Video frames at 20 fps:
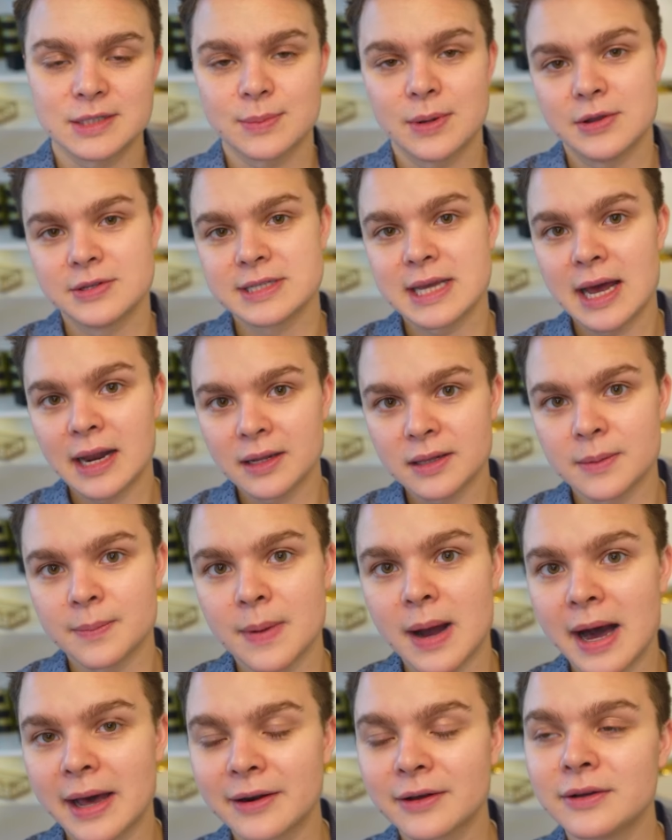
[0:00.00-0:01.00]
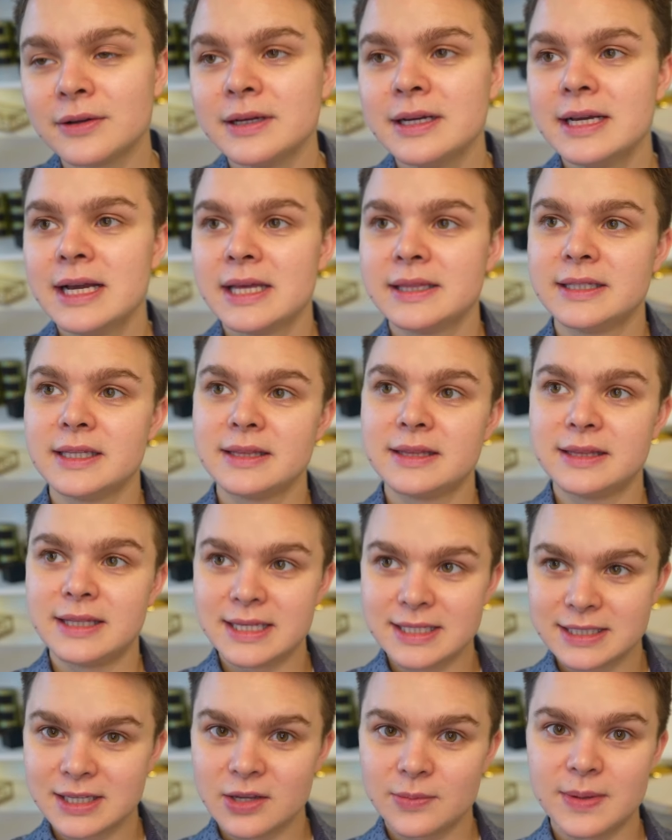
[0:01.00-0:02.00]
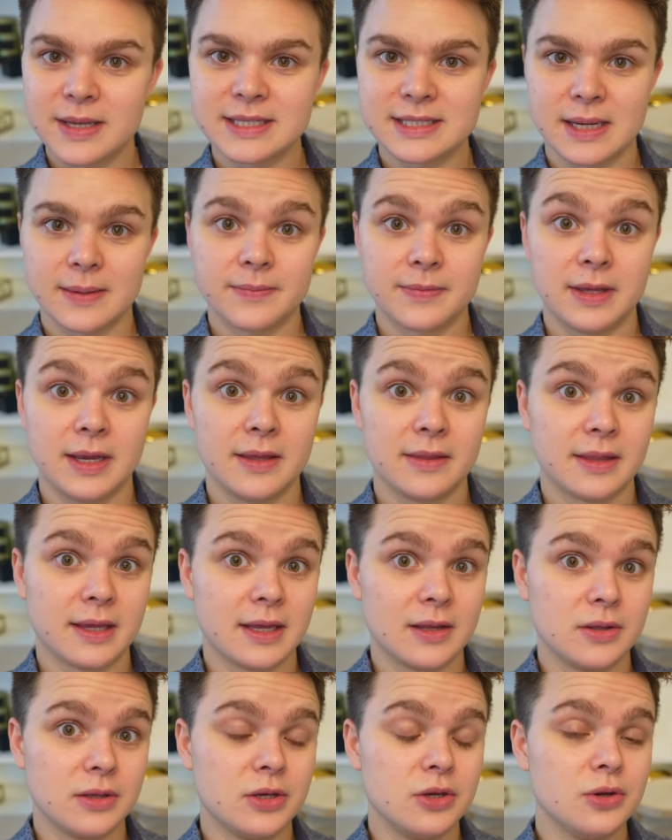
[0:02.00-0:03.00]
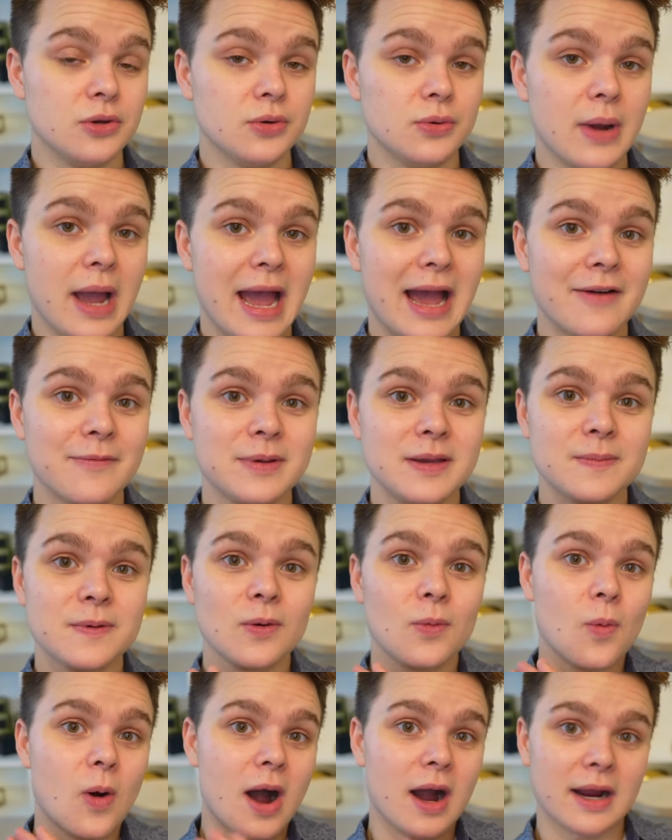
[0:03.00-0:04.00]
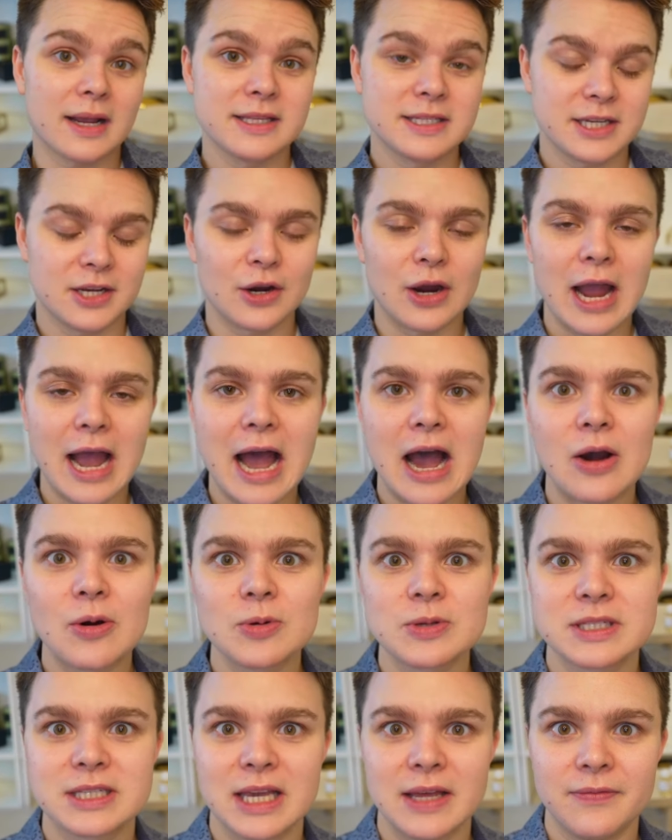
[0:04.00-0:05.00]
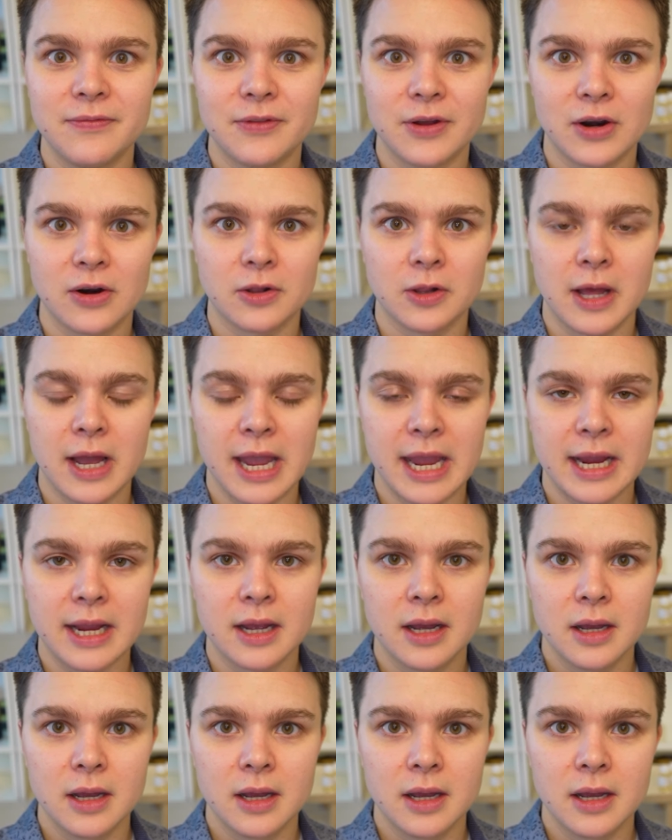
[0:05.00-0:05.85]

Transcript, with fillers: smells out of the bottle, that this could be something that you have people walk into your house and they're like,